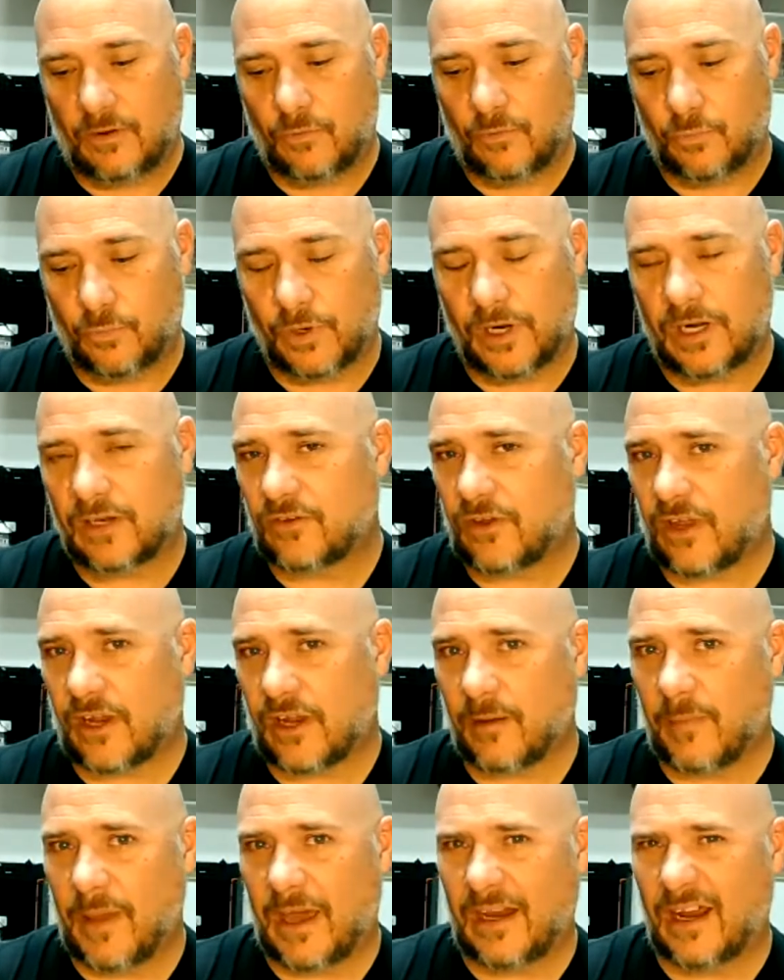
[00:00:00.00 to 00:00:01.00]
we're going to talk
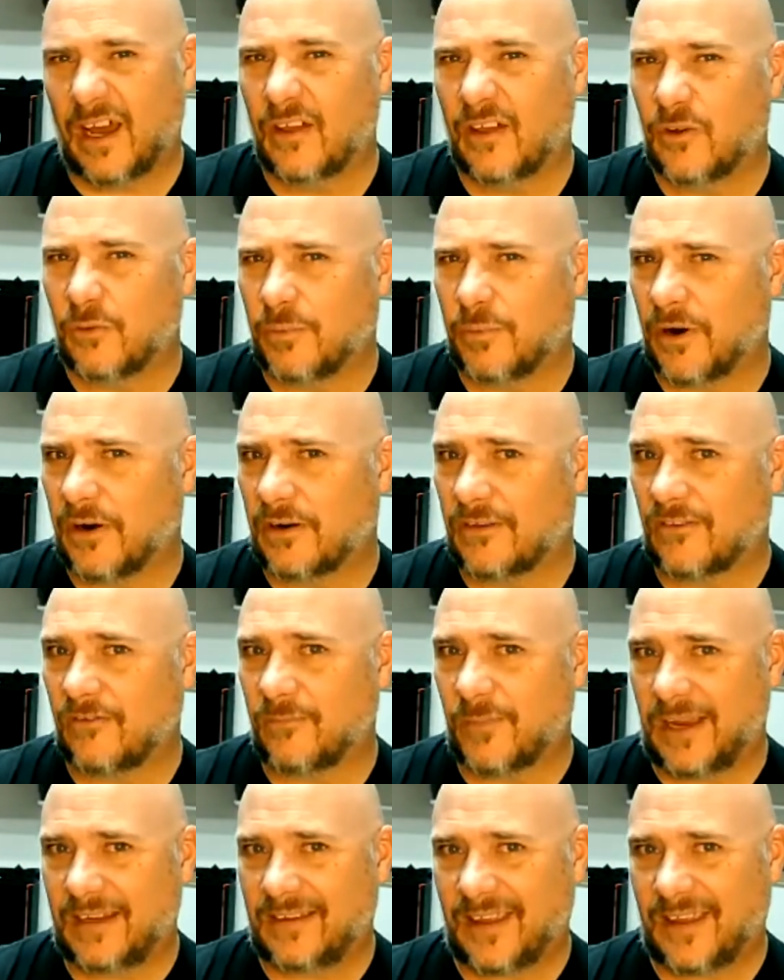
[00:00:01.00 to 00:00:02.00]
about other parts of
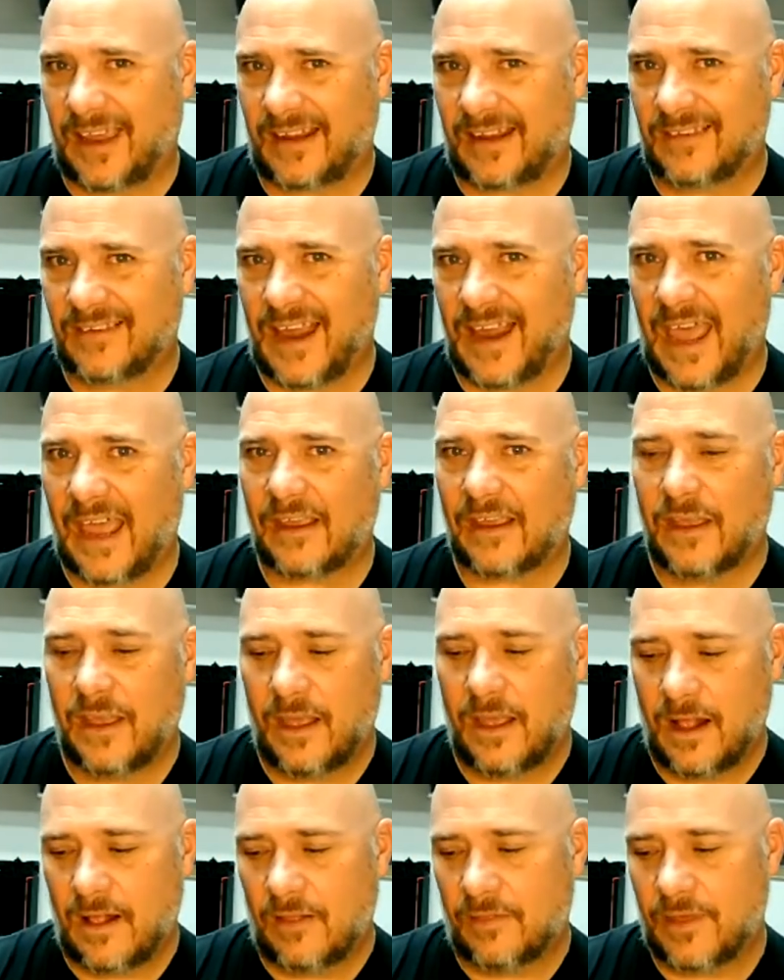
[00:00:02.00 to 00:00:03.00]
my tech stack
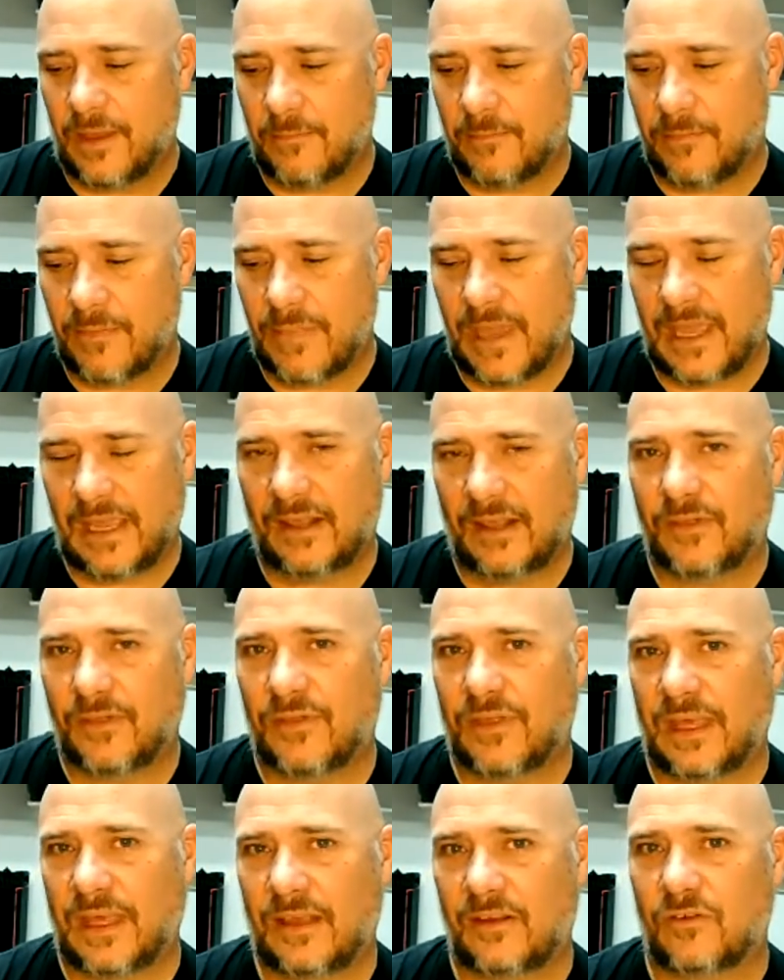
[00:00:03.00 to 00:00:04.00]
that make
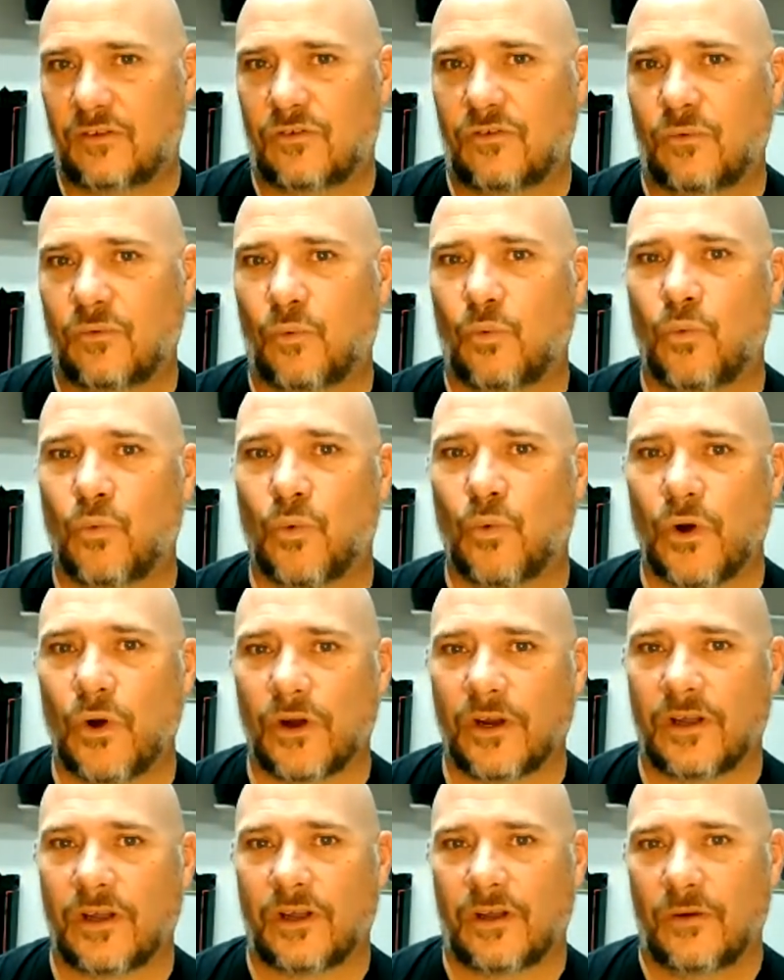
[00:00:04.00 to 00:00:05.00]
things
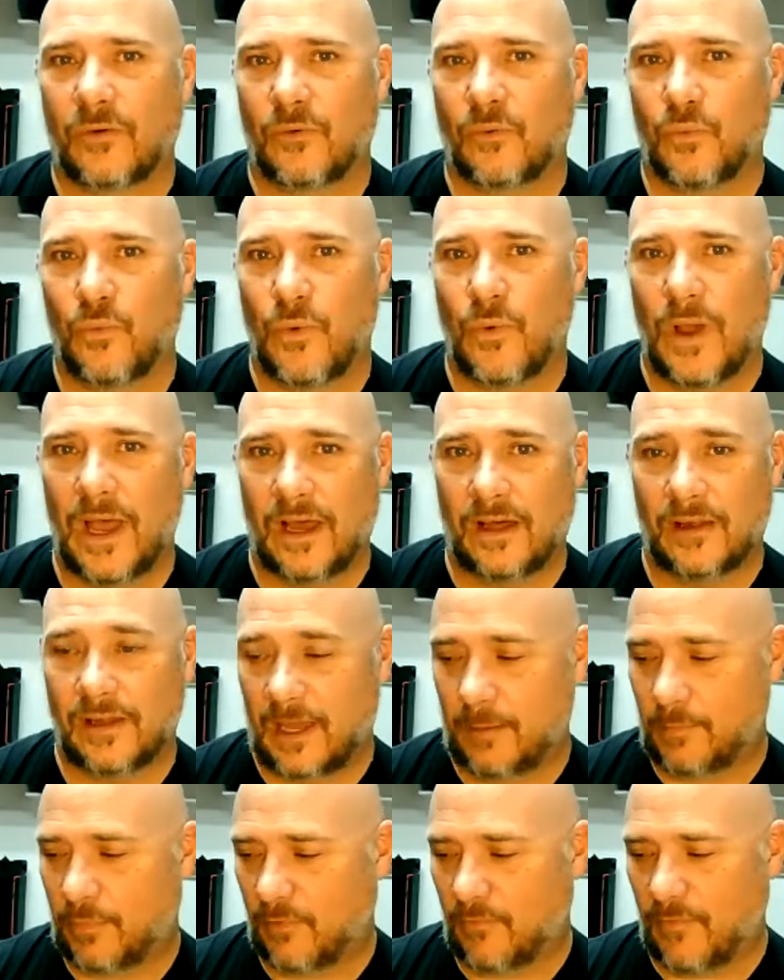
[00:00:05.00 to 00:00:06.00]
work well
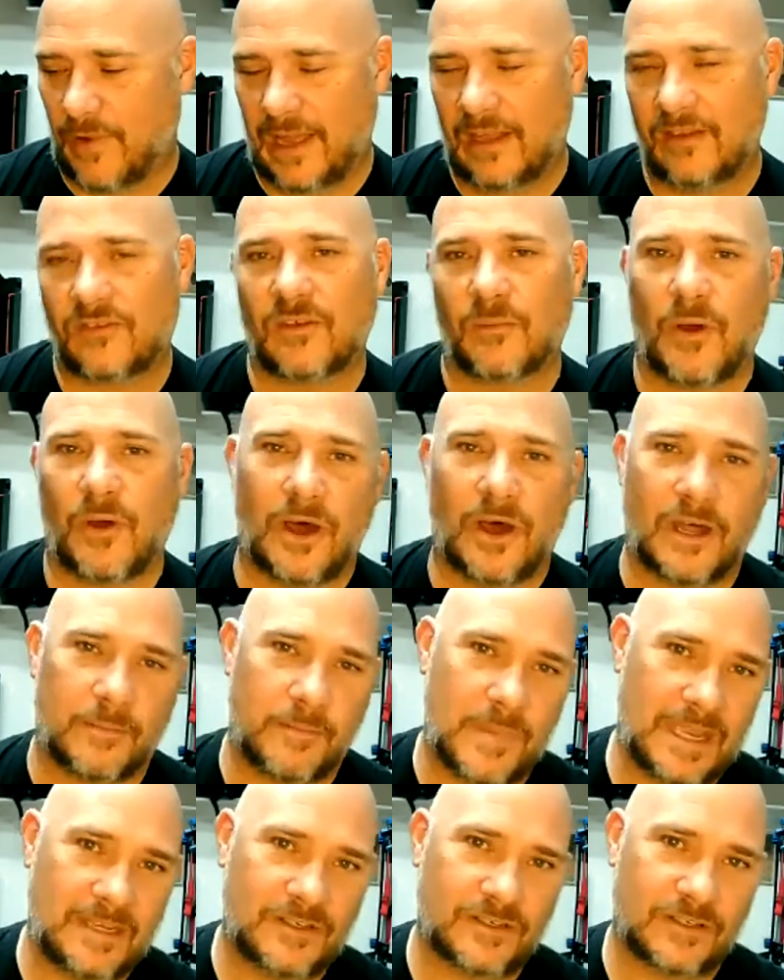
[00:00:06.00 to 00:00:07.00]
and provide some
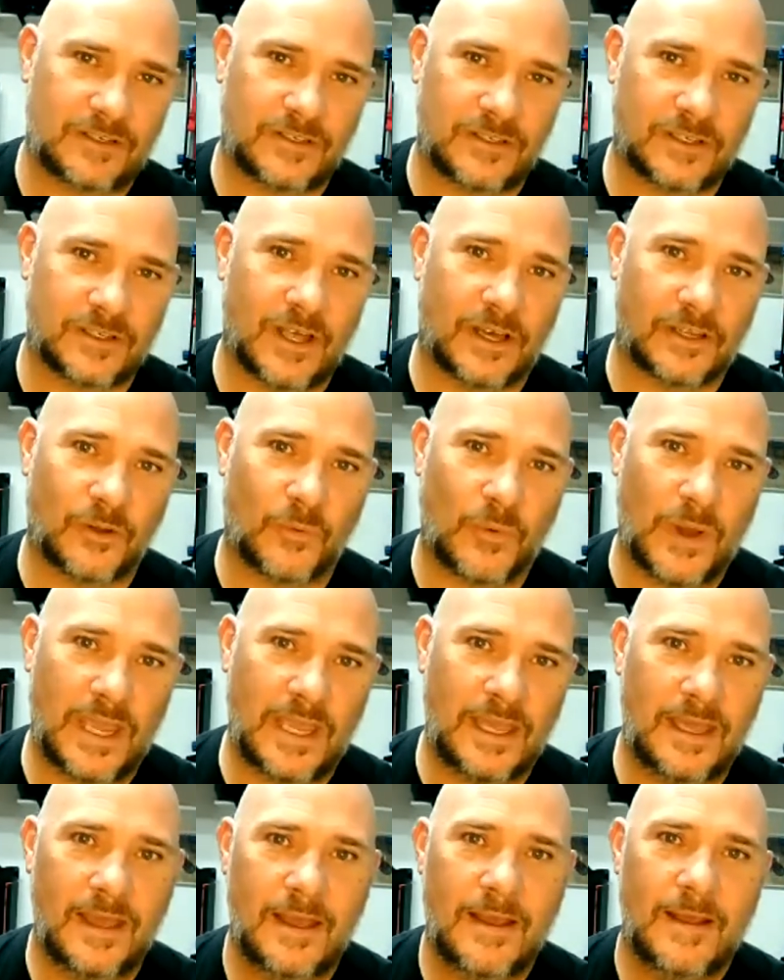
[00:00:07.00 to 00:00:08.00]
automations along the
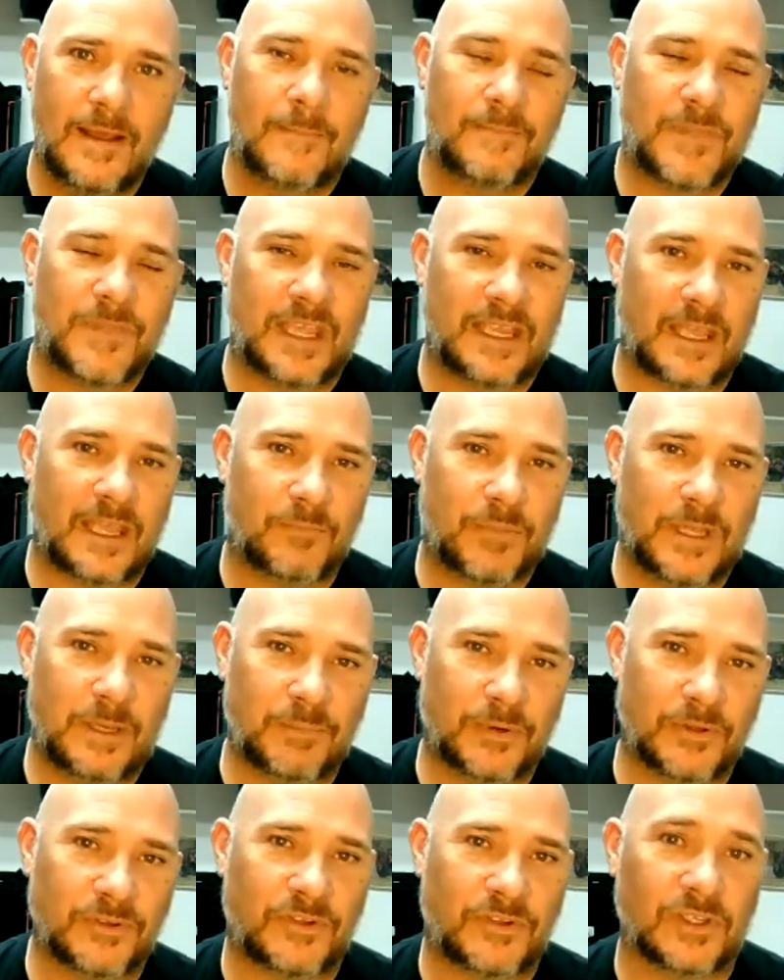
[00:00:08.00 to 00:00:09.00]
way and get
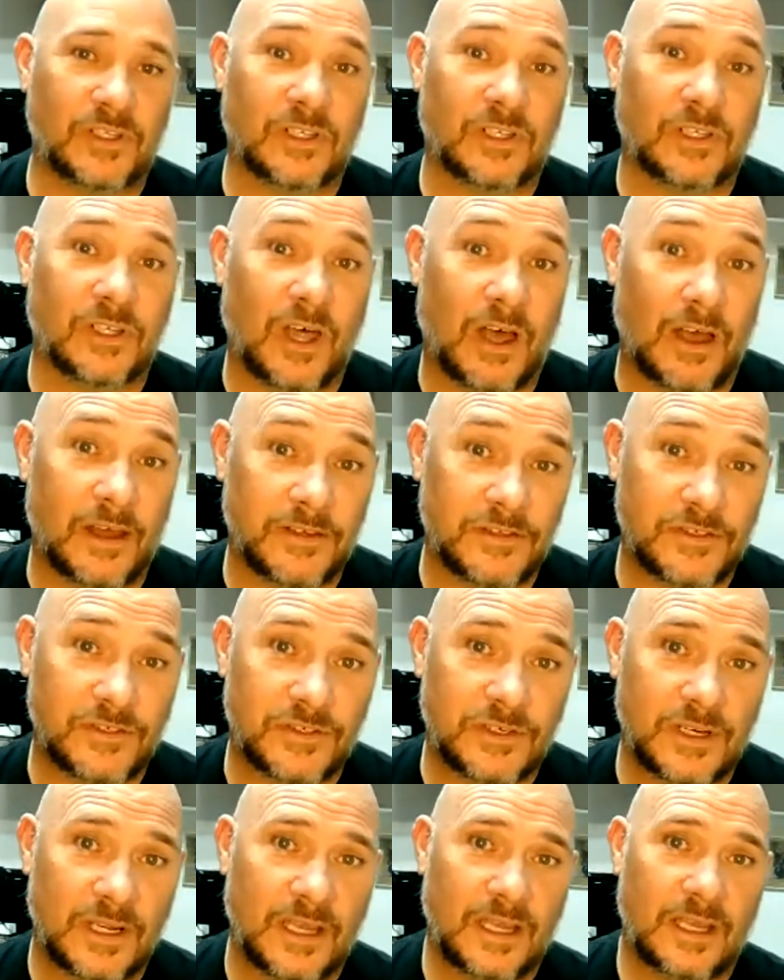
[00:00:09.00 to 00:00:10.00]
people to
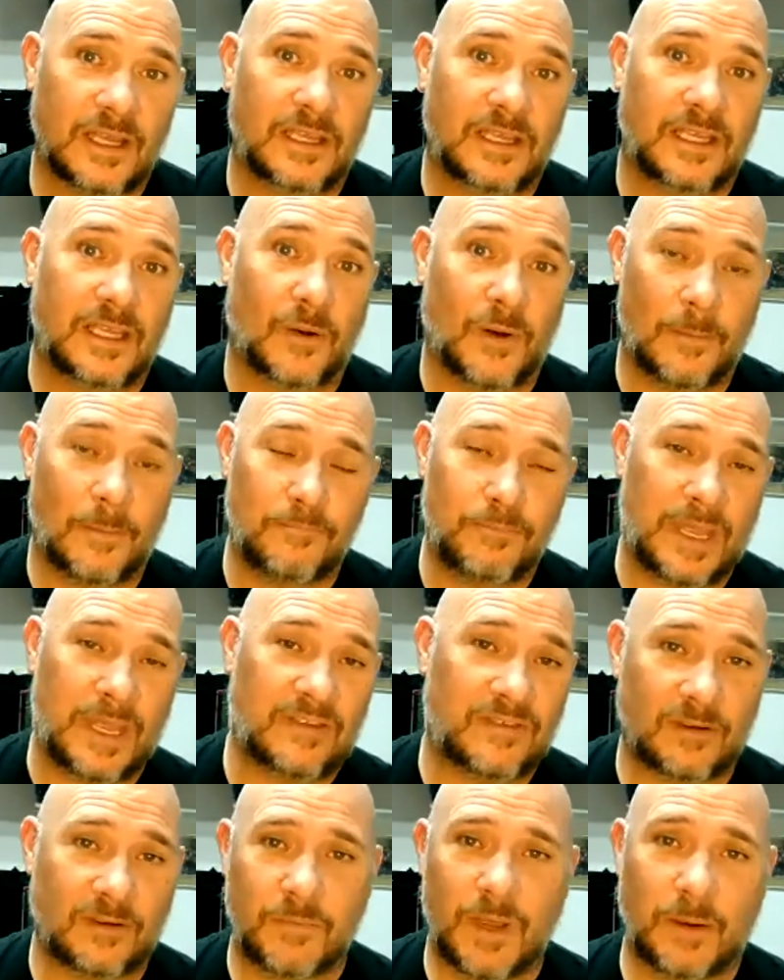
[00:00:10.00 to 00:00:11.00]
launch, a
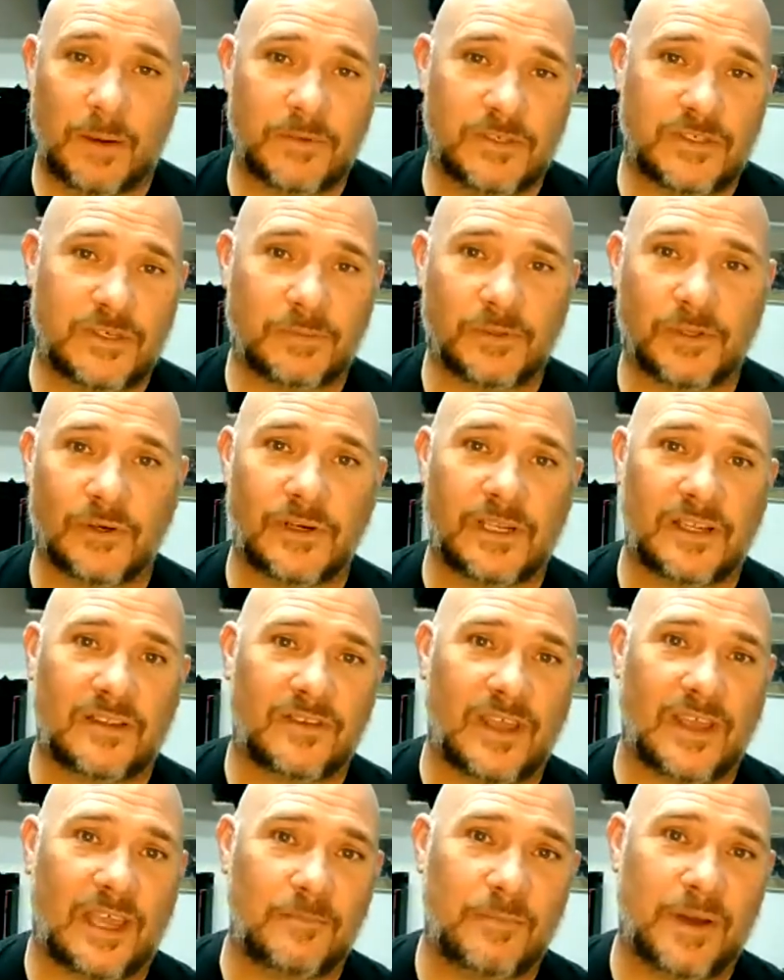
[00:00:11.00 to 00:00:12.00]
basic membership learning
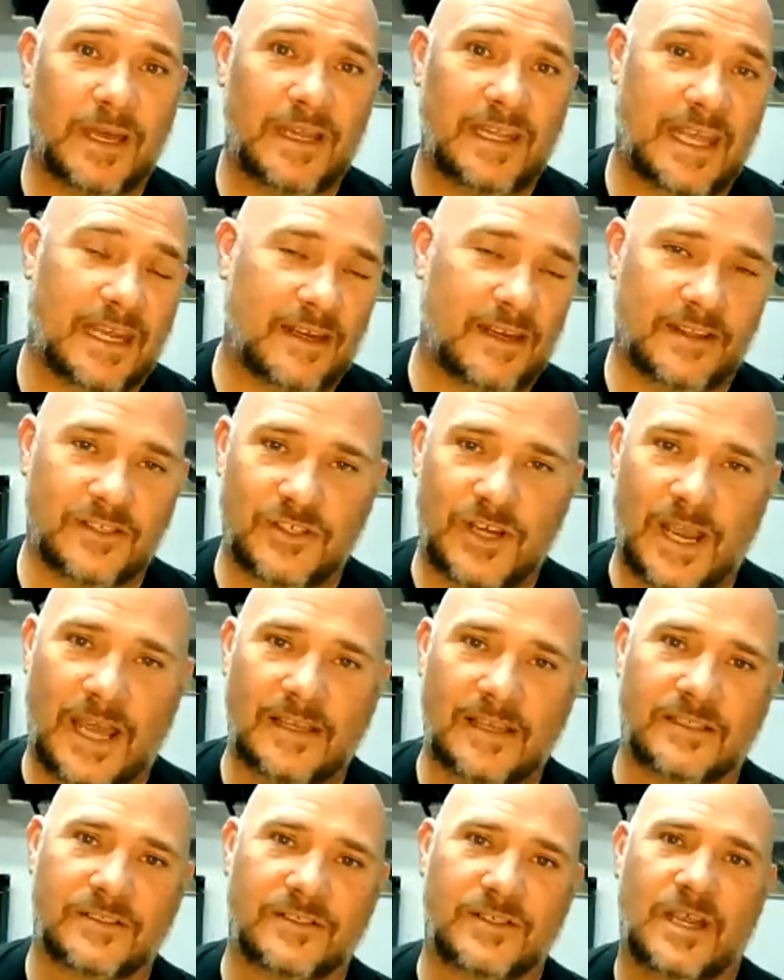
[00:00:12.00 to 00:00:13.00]
site by the end of the
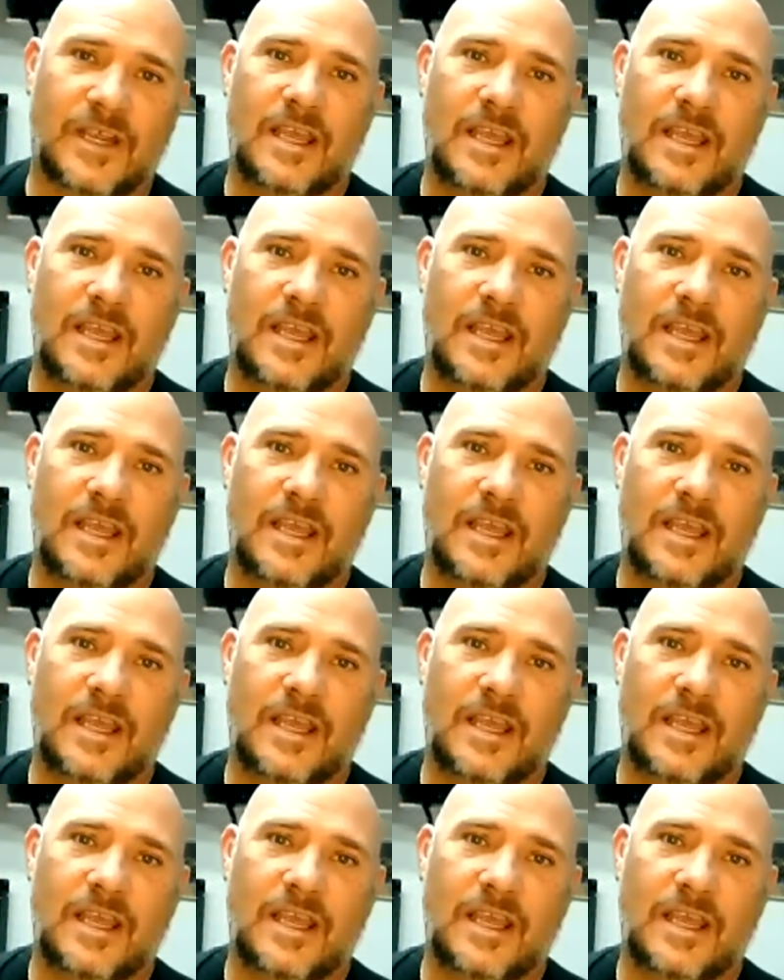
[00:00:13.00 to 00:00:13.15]
challenge.